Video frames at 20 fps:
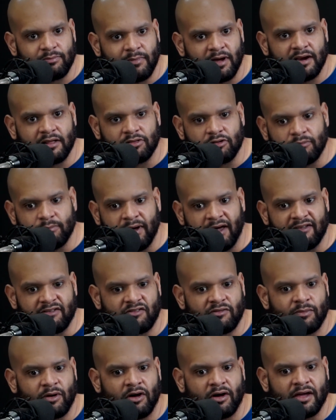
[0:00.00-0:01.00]
money through
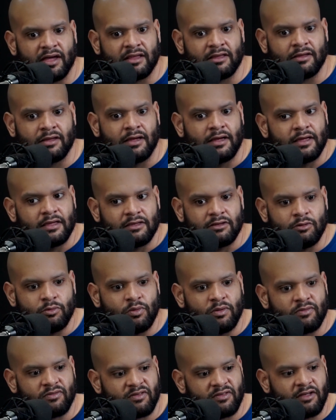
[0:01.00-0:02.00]
basketball, and you
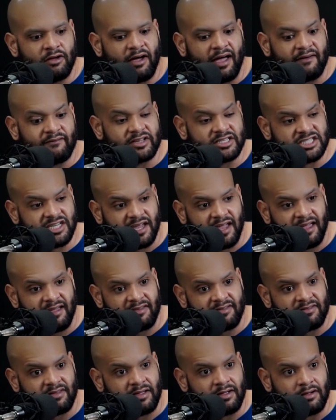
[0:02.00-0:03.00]
still have a chance
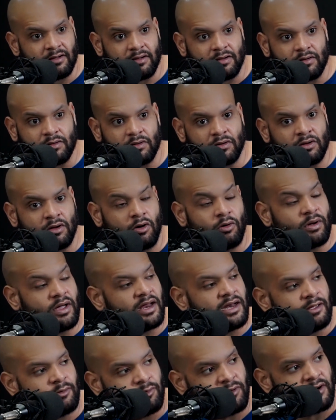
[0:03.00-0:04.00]
to go
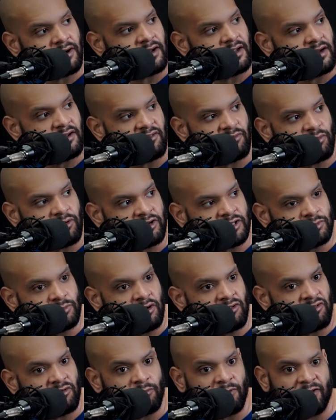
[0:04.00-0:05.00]
anywhere in this world you want
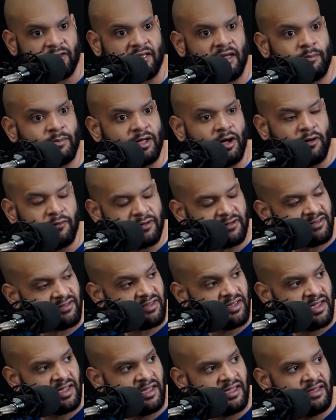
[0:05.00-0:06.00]
to, whether that be
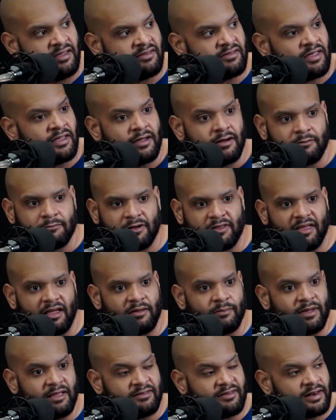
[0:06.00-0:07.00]
overseas, whether it
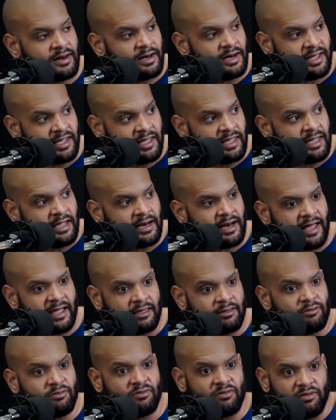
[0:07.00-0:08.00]
be to the league, like
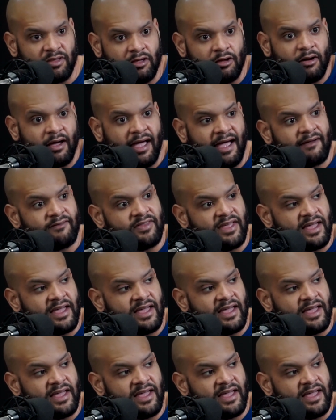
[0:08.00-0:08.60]
you still have that